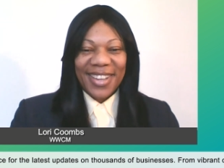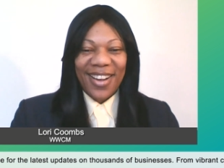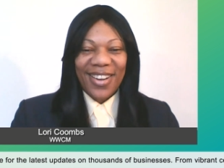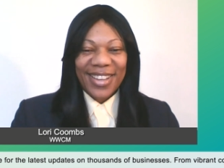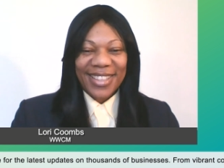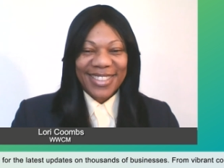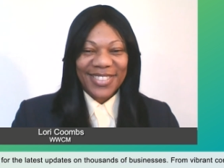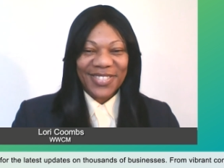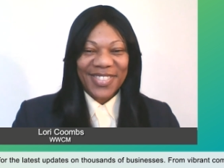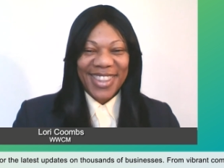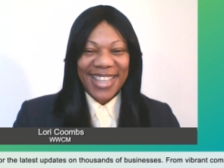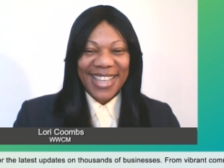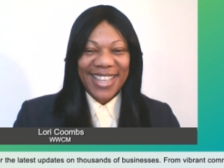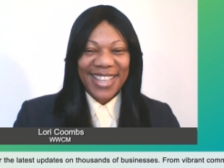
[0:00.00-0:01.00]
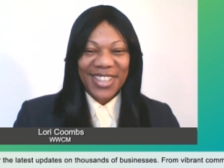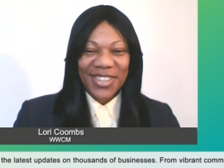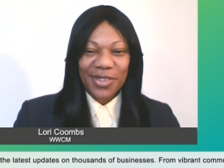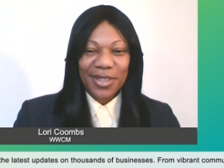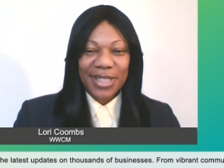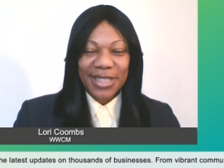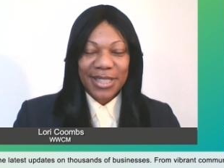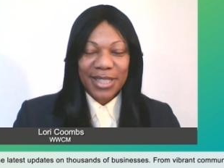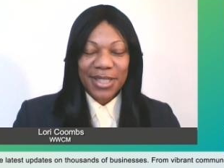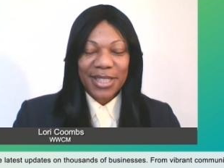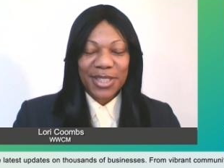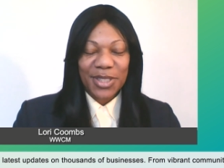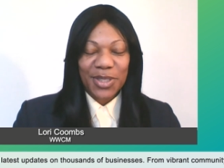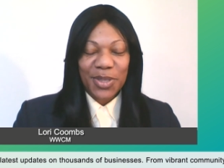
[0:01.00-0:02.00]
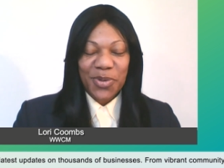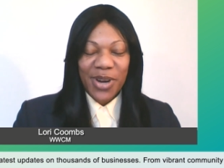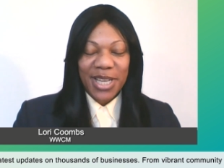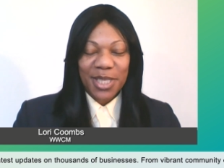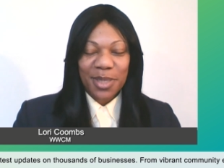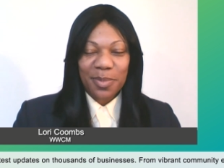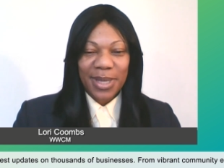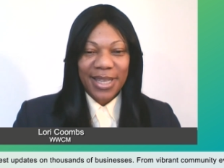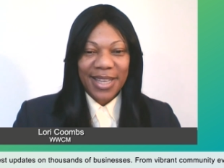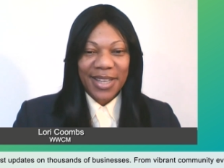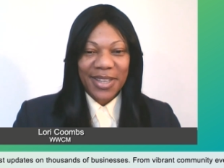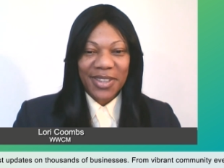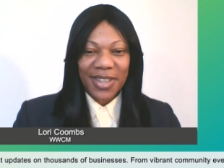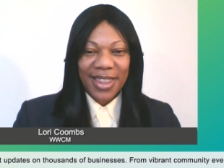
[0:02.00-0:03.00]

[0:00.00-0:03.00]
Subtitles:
Awesome. Thank you. It's so great to be here.